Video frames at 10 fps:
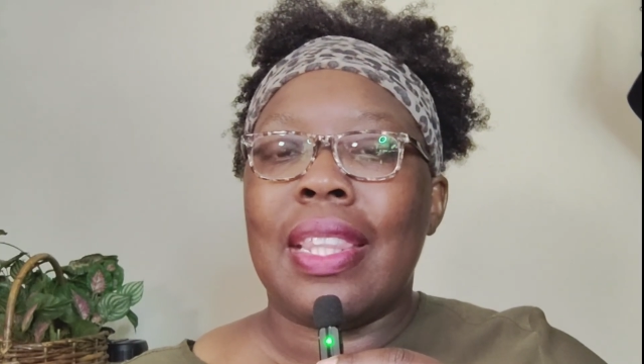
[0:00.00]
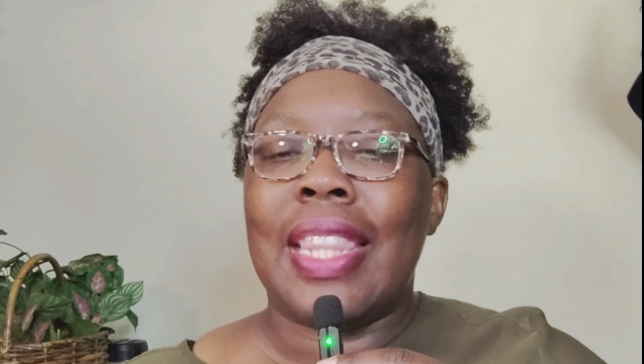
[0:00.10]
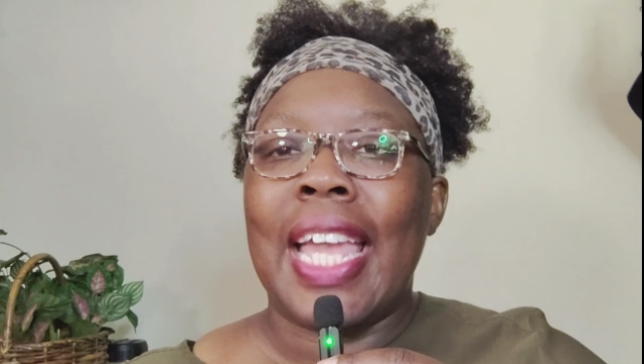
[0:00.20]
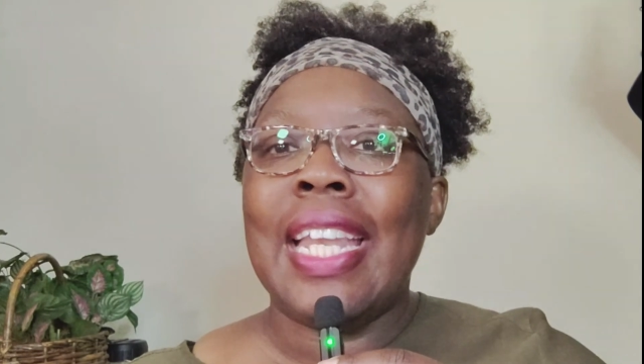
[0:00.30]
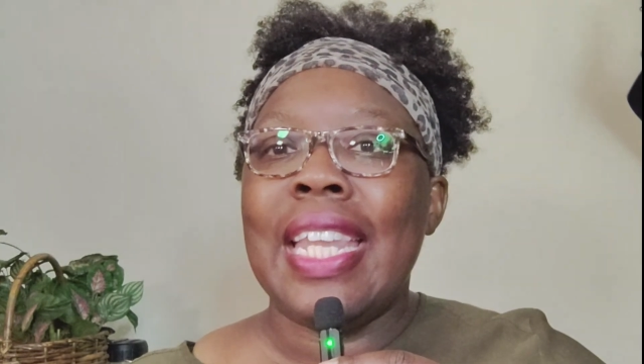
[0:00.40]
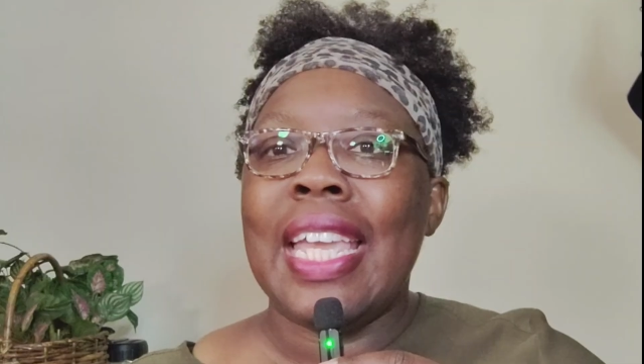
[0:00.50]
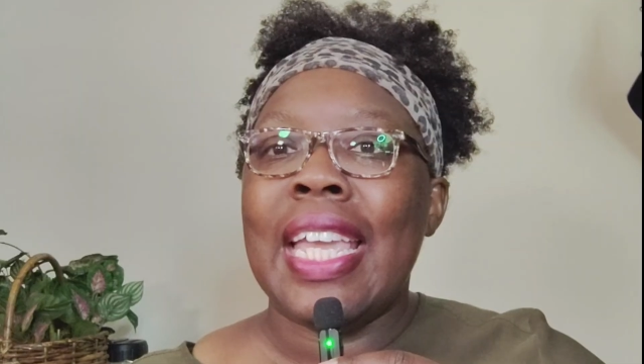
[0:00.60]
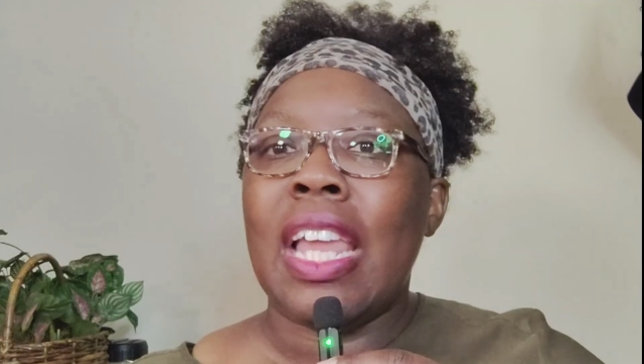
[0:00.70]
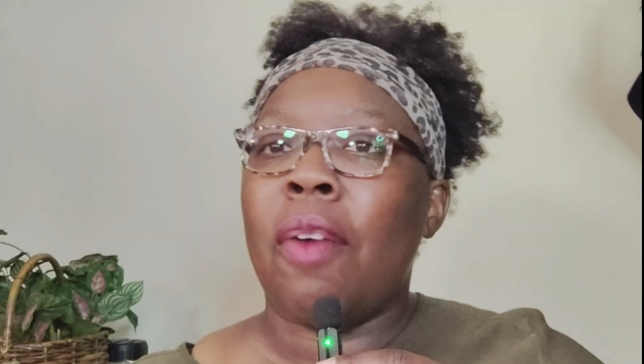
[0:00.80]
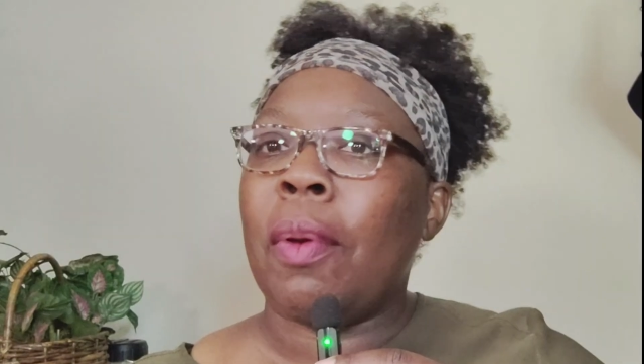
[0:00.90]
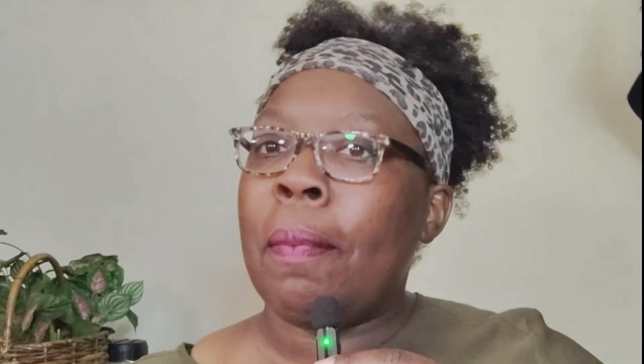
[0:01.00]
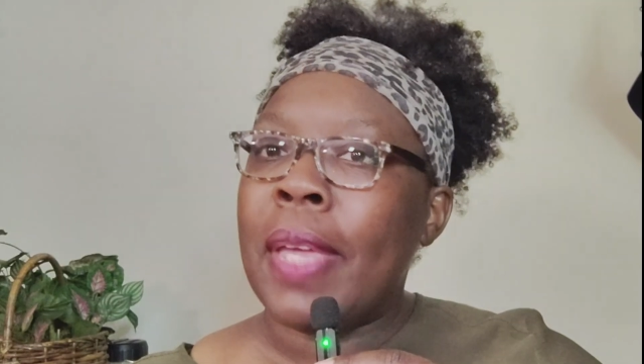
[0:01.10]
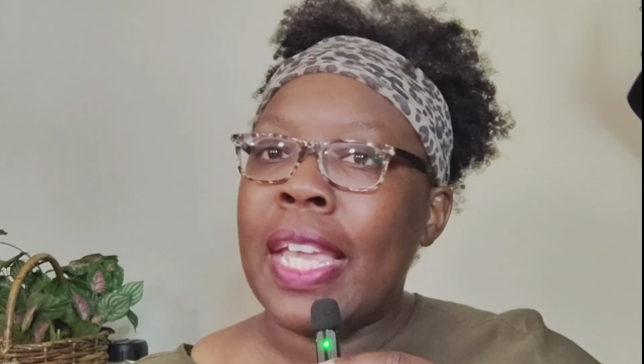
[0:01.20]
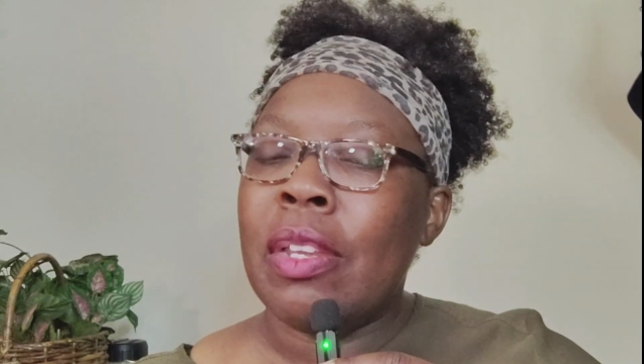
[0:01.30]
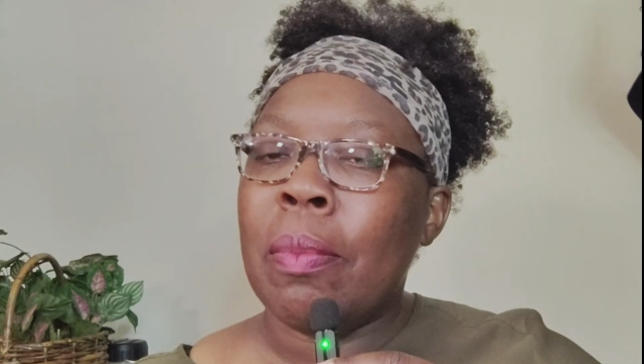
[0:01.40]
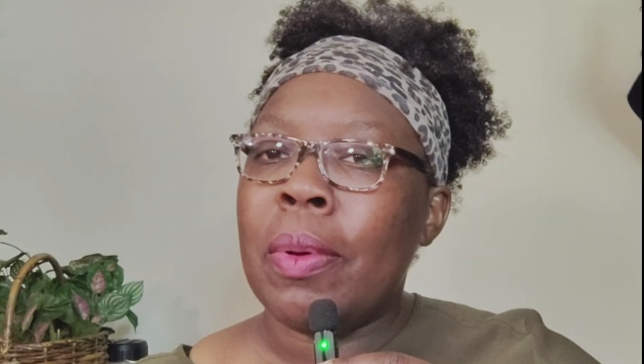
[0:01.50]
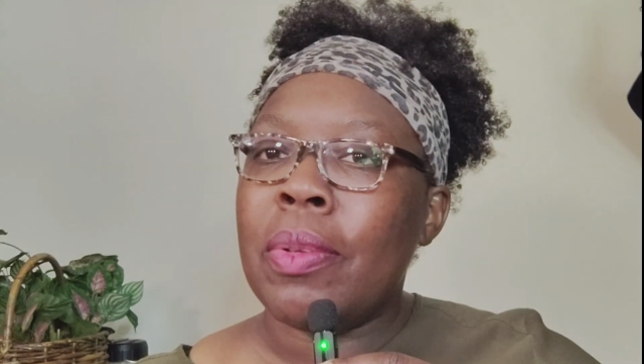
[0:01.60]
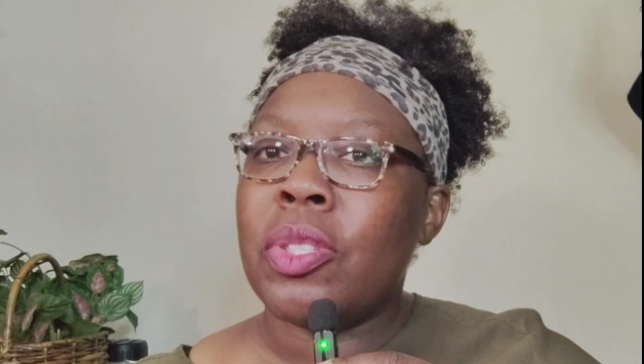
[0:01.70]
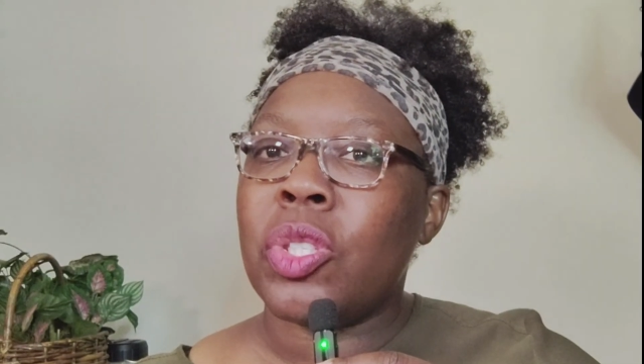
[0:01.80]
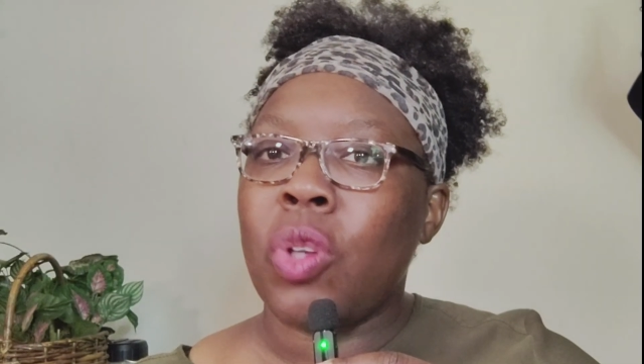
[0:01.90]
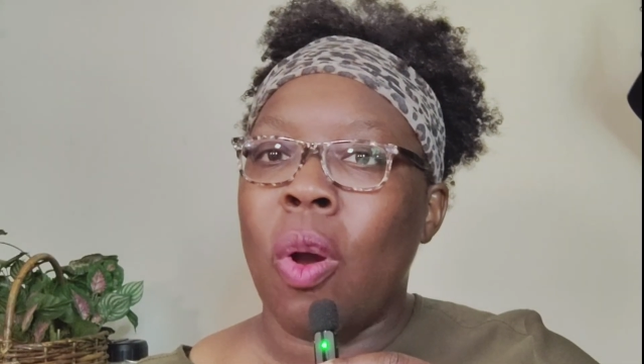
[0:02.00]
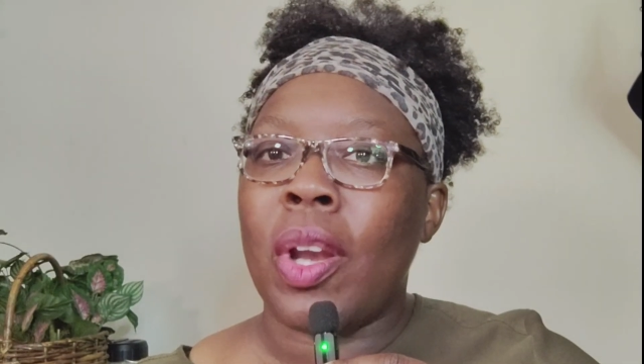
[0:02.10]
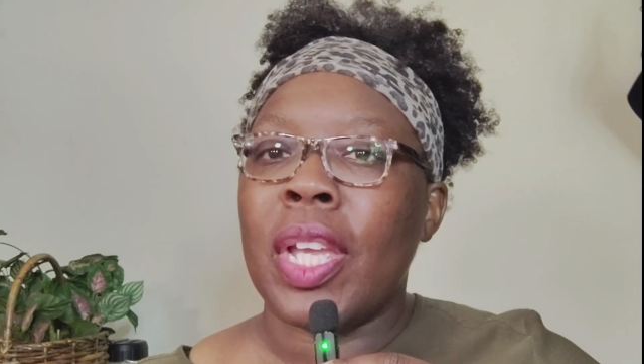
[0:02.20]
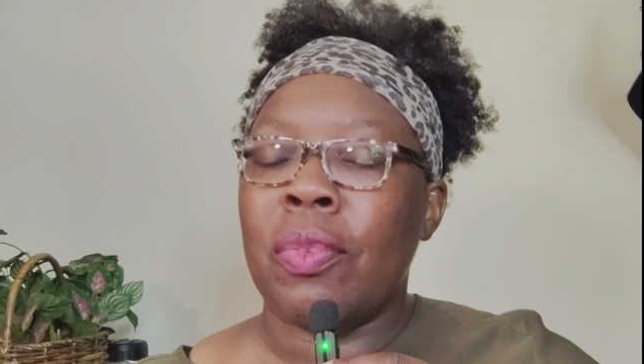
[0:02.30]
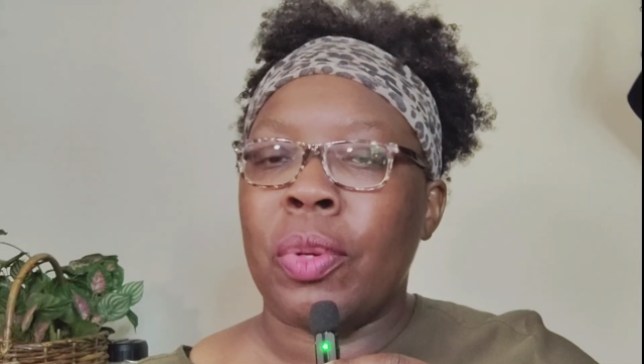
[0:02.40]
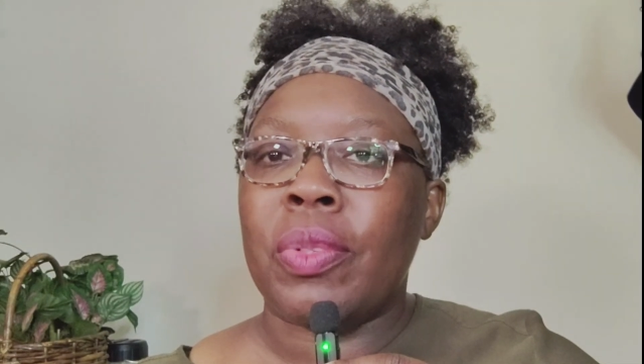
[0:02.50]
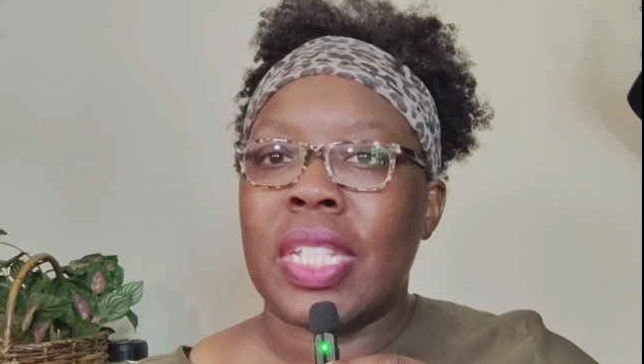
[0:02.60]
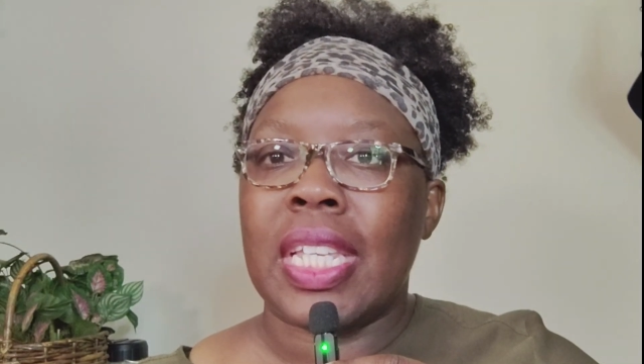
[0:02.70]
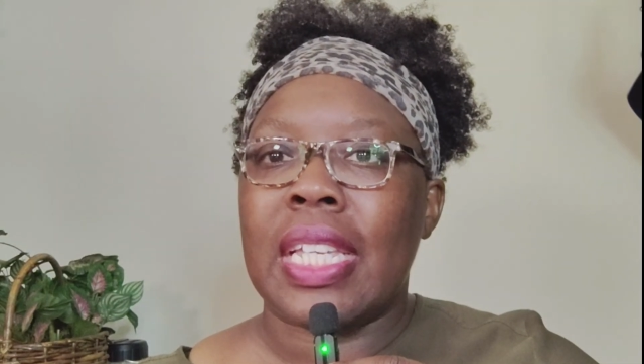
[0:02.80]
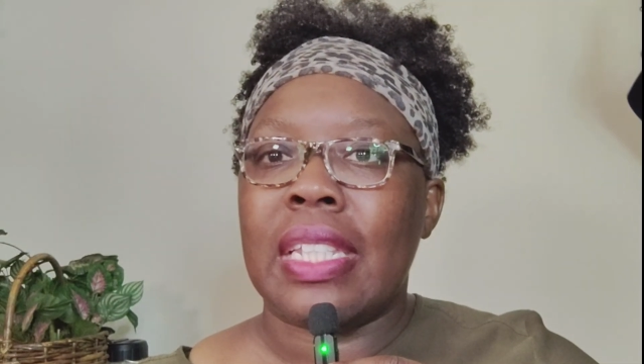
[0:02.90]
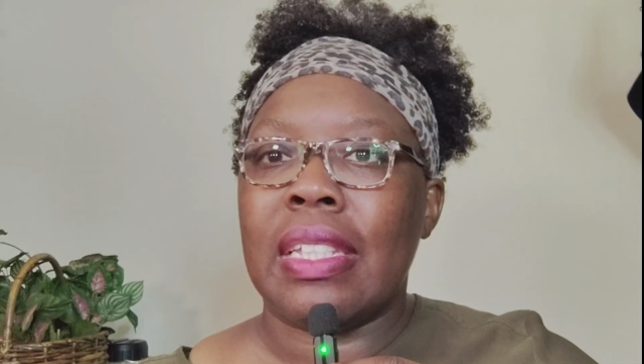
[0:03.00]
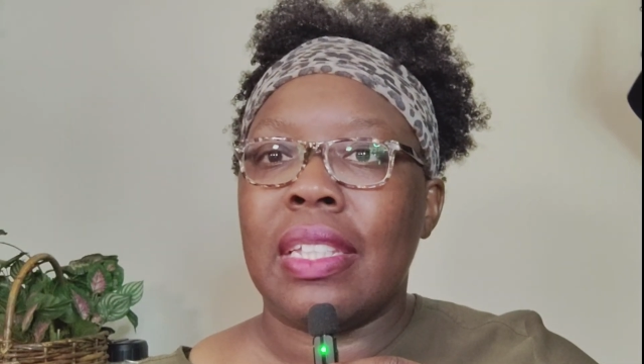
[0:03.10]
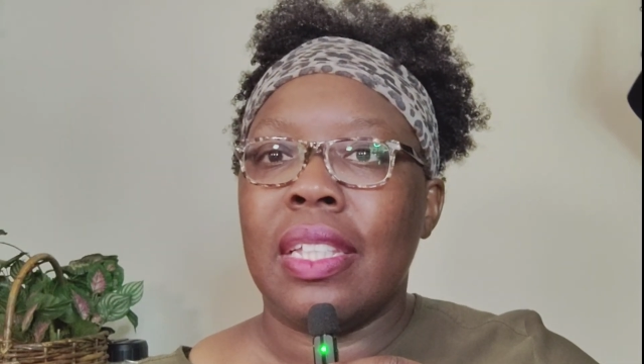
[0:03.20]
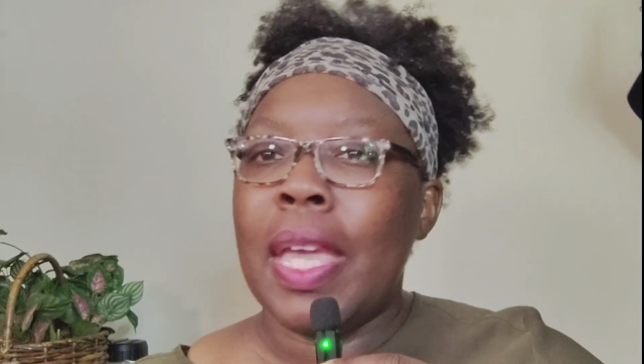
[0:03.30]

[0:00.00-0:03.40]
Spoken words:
They need a repeatable starting routine.